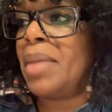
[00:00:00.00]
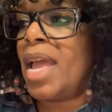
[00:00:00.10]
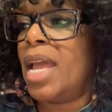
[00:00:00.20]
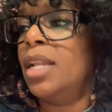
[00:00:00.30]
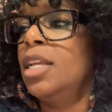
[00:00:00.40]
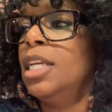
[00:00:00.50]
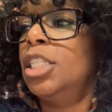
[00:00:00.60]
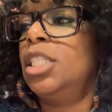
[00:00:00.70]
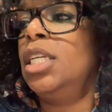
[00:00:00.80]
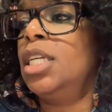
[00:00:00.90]
mad.
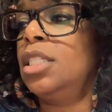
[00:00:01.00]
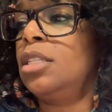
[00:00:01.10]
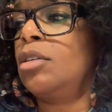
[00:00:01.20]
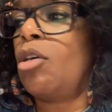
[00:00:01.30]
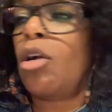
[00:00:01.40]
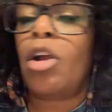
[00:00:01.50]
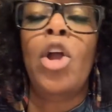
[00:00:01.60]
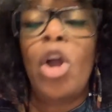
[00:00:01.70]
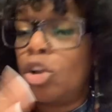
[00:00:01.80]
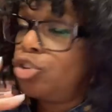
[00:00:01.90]
She gets in the car.
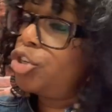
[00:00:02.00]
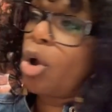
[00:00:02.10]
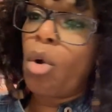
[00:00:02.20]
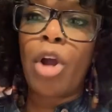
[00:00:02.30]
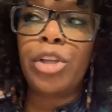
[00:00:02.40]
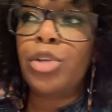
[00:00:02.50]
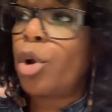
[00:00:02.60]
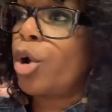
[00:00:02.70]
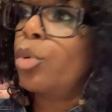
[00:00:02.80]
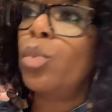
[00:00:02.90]
You know, are you
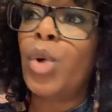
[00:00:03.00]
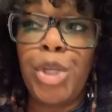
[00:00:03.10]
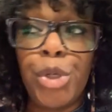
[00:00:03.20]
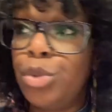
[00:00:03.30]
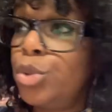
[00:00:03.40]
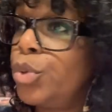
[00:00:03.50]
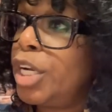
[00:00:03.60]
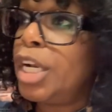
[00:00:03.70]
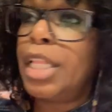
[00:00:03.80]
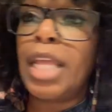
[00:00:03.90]
hurt? Were you
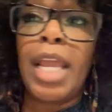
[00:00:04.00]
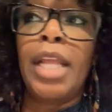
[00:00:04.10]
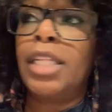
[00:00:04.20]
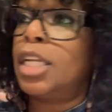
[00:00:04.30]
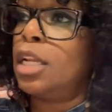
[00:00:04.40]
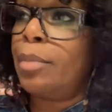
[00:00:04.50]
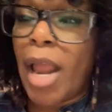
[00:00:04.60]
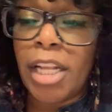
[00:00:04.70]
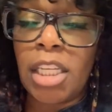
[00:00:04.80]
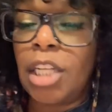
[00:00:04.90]
doing anything? Did
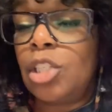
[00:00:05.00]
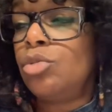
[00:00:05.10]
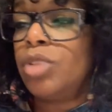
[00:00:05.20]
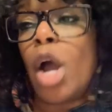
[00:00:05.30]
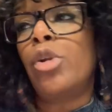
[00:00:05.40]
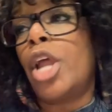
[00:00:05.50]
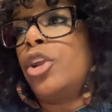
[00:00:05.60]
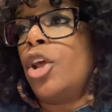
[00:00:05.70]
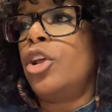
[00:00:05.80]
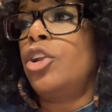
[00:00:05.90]
anybody touch you? No, no,
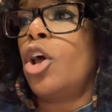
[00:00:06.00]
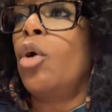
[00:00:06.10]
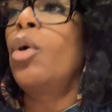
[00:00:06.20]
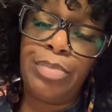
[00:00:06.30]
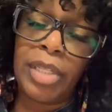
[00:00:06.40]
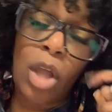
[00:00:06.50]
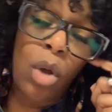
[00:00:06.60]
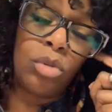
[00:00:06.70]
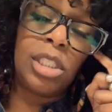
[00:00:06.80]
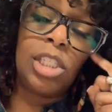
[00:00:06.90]
no, no, no. But the
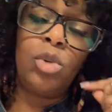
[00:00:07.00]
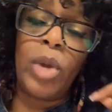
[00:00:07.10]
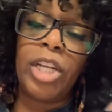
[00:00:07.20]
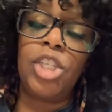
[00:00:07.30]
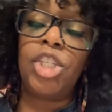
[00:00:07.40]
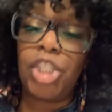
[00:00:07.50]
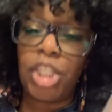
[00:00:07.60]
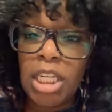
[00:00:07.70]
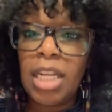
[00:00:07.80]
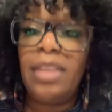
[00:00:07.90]
whole situation,
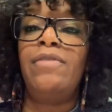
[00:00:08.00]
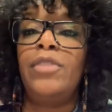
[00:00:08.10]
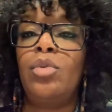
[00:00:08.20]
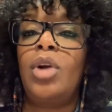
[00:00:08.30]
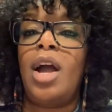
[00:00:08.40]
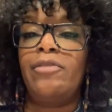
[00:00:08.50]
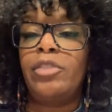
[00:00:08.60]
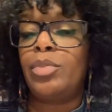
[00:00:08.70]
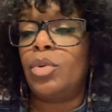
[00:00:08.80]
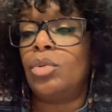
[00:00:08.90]
she didn't feel
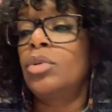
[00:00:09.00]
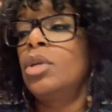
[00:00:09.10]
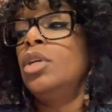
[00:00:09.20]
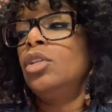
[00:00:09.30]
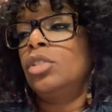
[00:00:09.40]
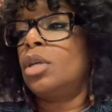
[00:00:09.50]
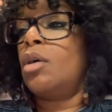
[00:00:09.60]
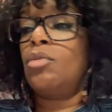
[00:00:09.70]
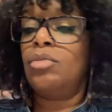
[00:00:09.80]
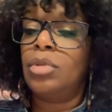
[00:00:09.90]
comfortable.
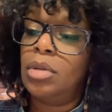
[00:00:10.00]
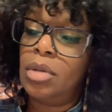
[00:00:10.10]
So,